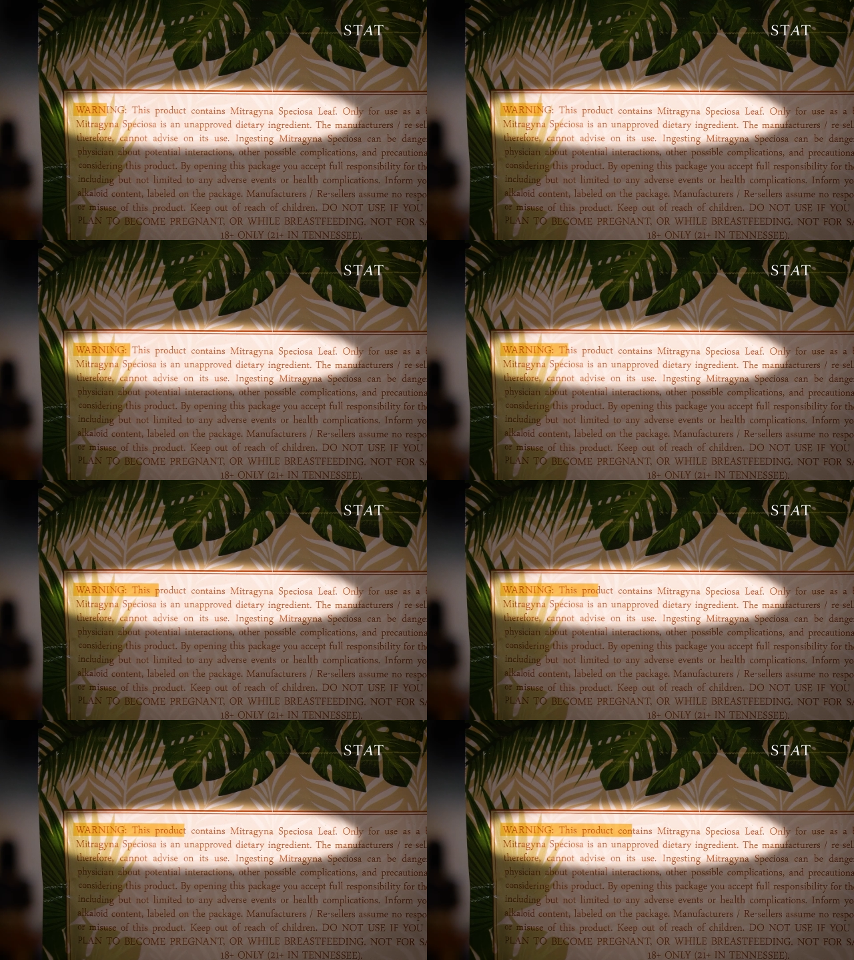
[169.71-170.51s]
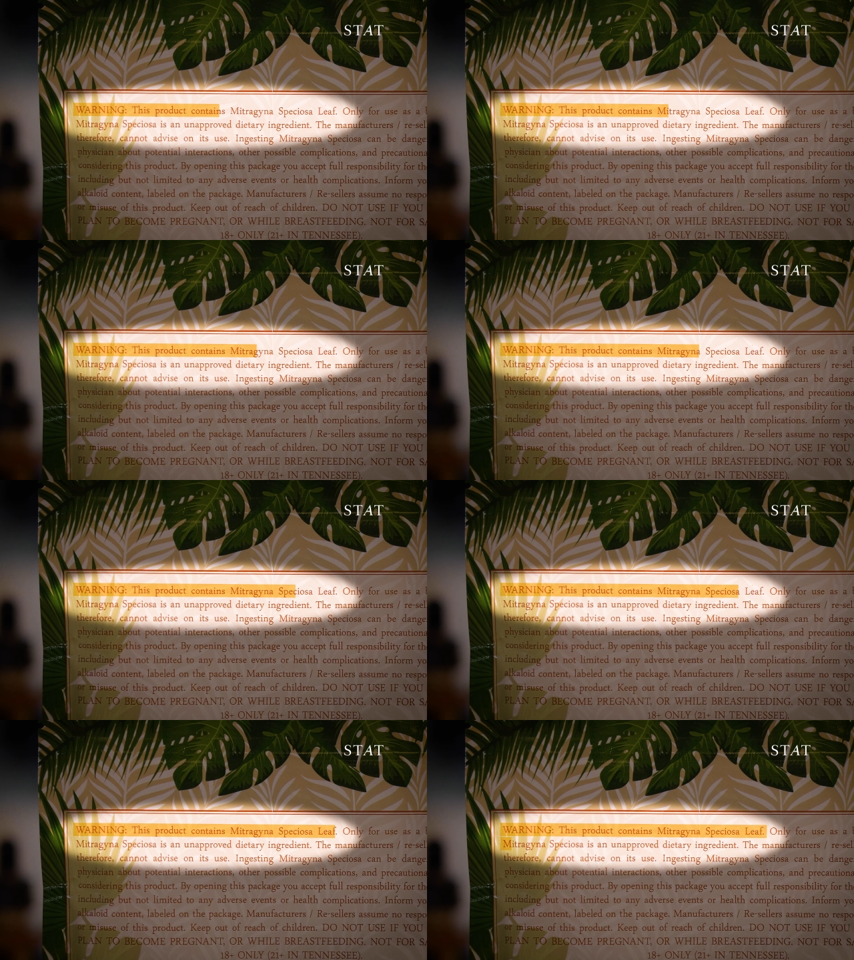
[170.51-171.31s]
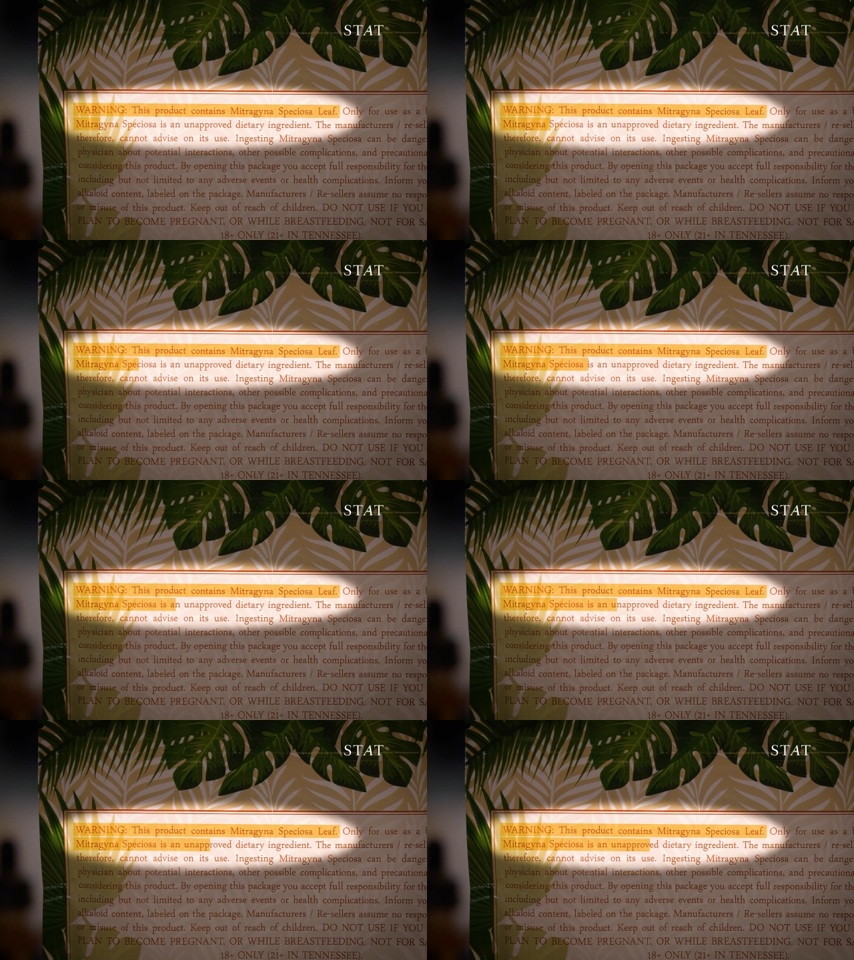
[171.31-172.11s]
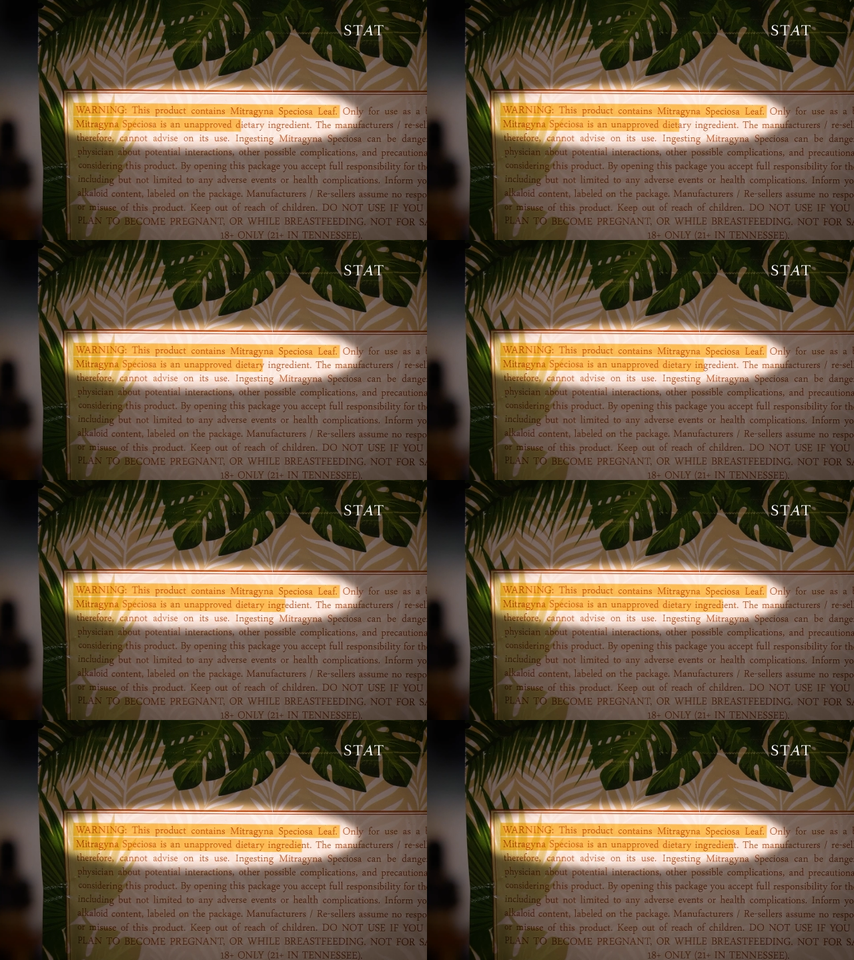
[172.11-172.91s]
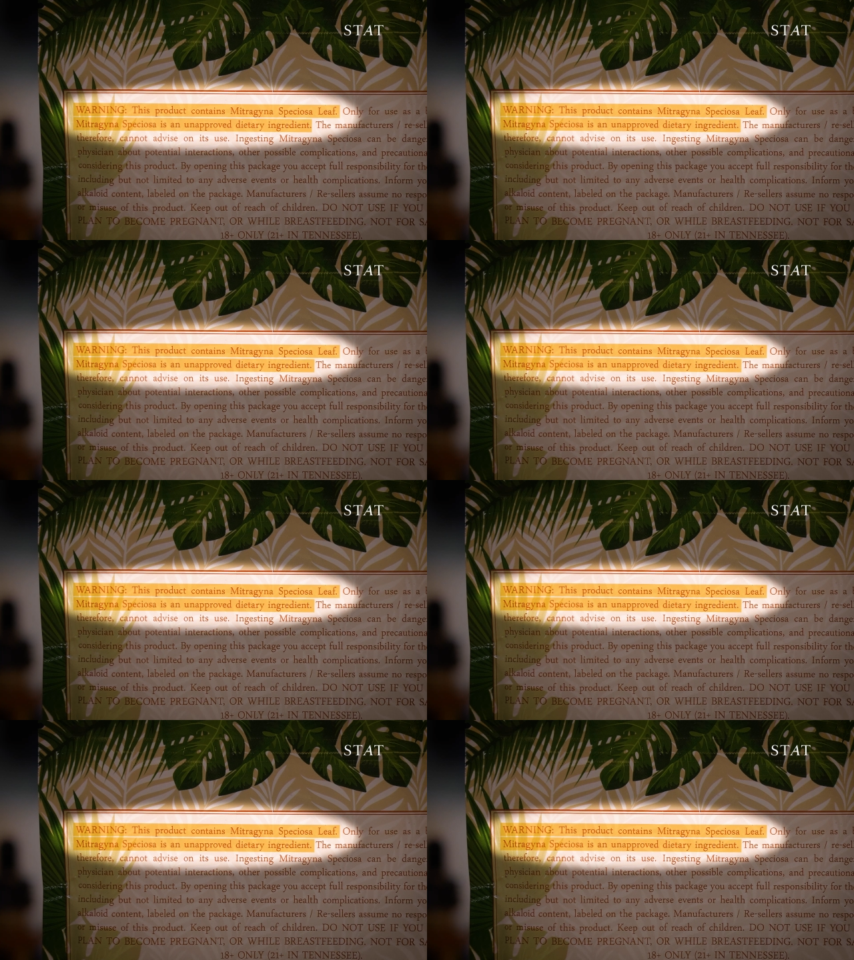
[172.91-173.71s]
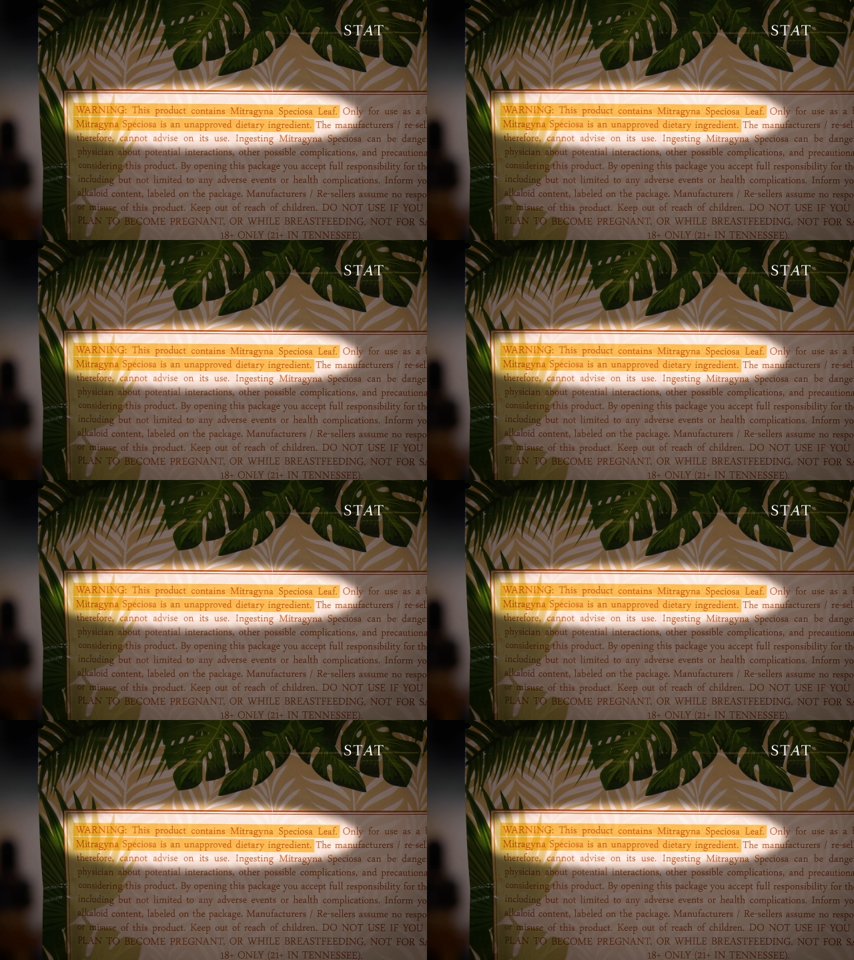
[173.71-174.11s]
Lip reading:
No face is visible, so there are no lips to read.